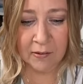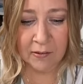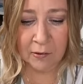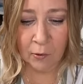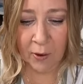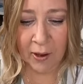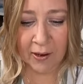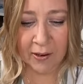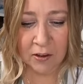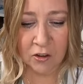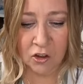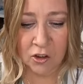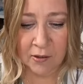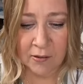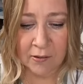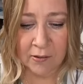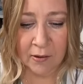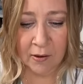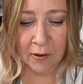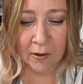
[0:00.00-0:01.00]
So I can
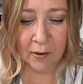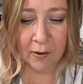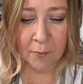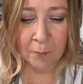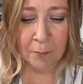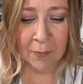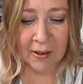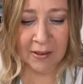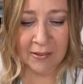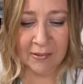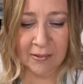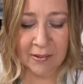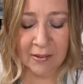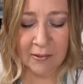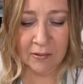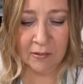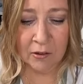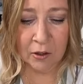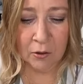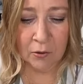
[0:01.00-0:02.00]
just mix
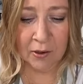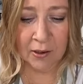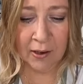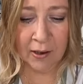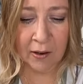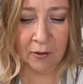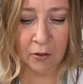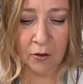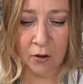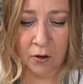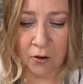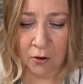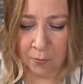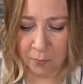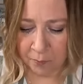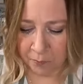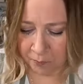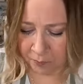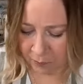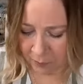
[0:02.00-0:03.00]
these two together
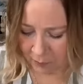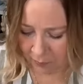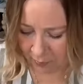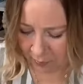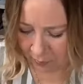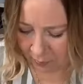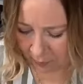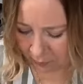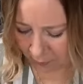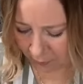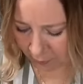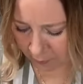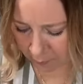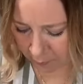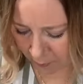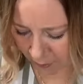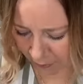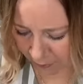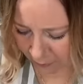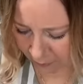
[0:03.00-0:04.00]

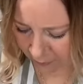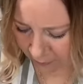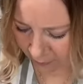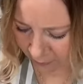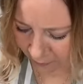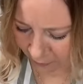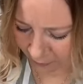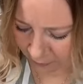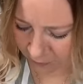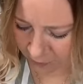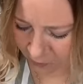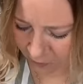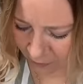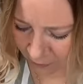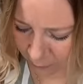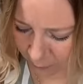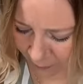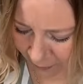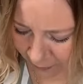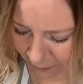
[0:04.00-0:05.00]
and make a
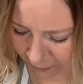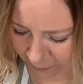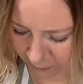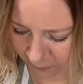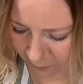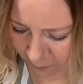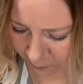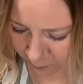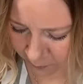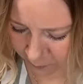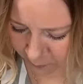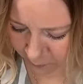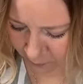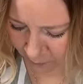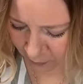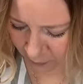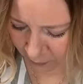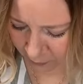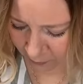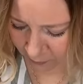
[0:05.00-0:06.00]
thick paint.
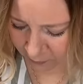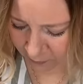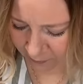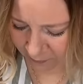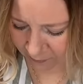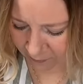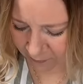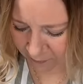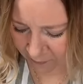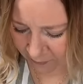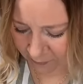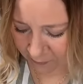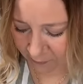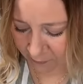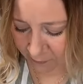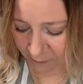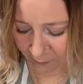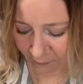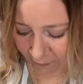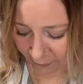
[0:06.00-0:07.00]
This
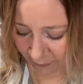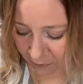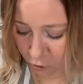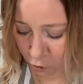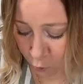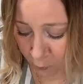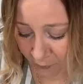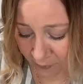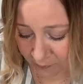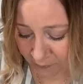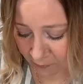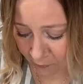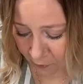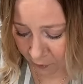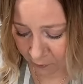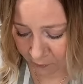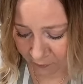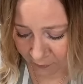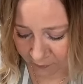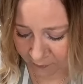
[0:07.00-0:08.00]
is like
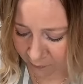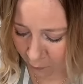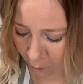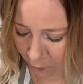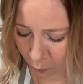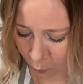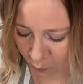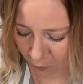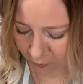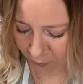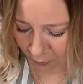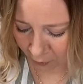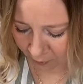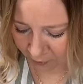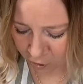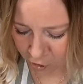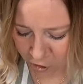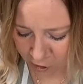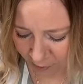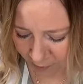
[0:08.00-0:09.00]
translucent, so it will
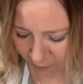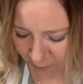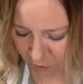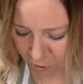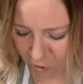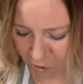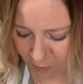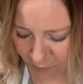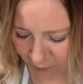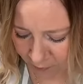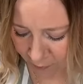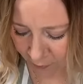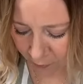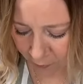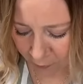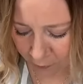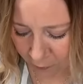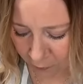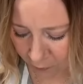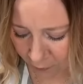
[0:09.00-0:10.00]
not change the
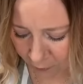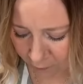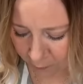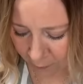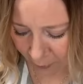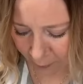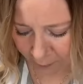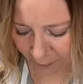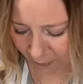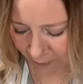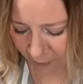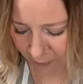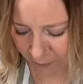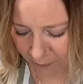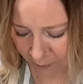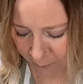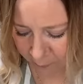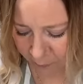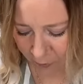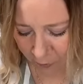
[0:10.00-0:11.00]
color of my paint.
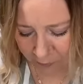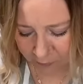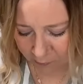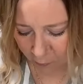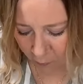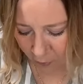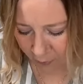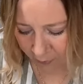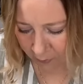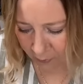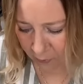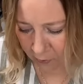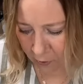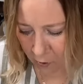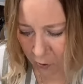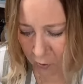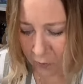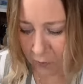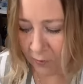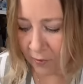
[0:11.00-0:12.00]
So I can
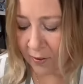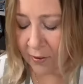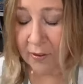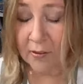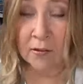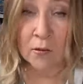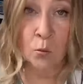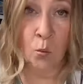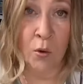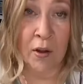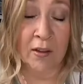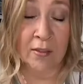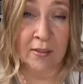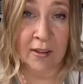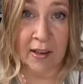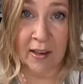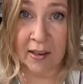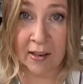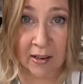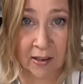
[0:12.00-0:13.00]
use this with
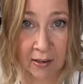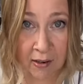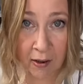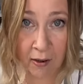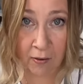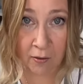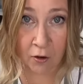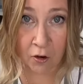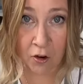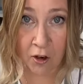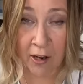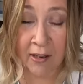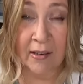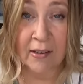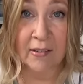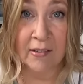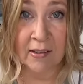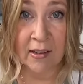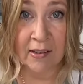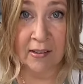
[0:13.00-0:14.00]
any color and
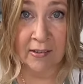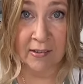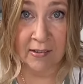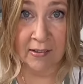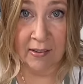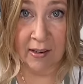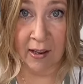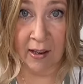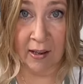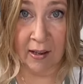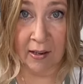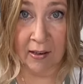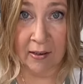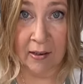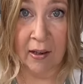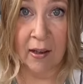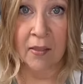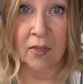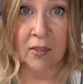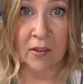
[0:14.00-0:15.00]
it's gonna stay
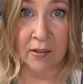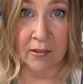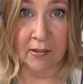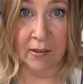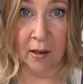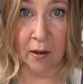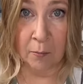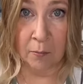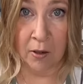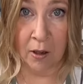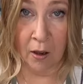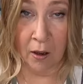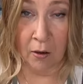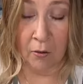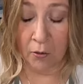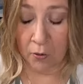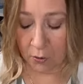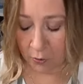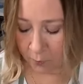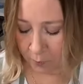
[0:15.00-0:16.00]
the same
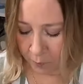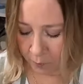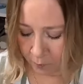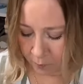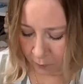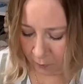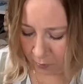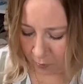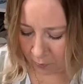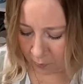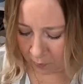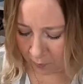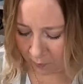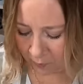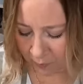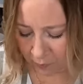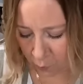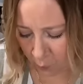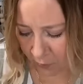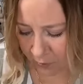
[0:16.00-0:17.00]
color.
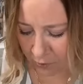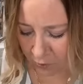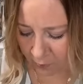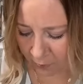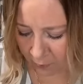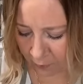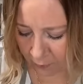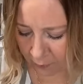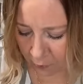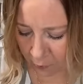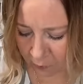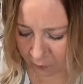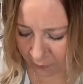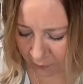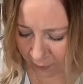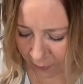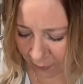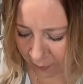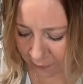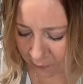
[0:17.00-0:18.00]
That's why you can't use
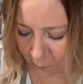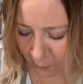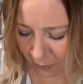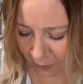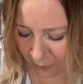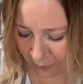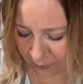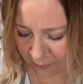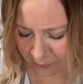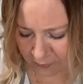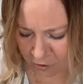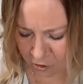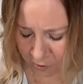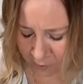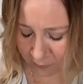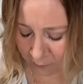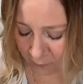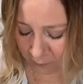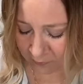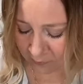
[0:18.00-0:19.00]
it as paint.
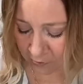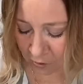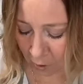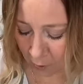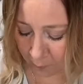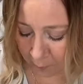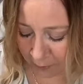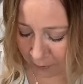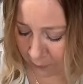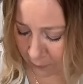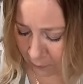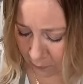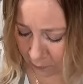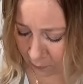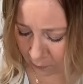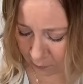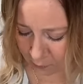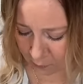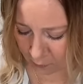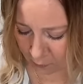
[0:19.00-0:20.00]
It's not paint.
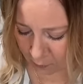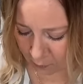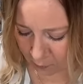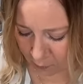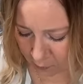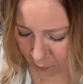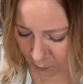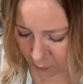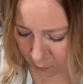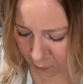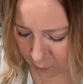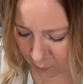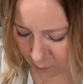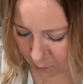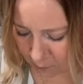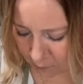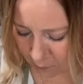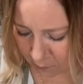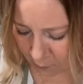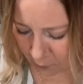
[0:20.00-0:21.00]

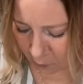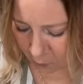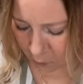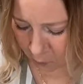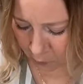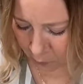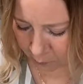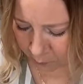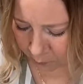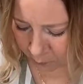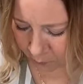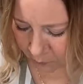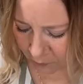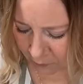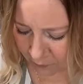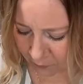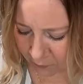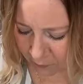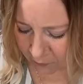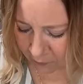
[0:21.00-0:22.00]
So
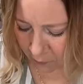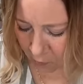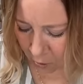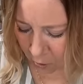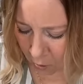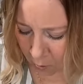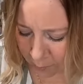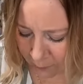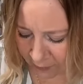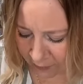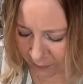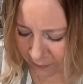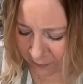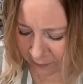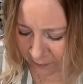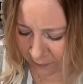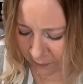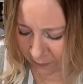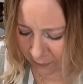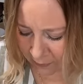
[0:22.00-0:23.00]
get this all
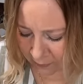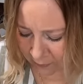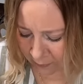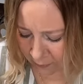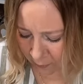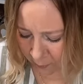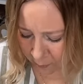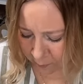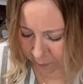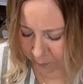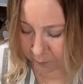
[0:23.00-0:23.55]
mixed in.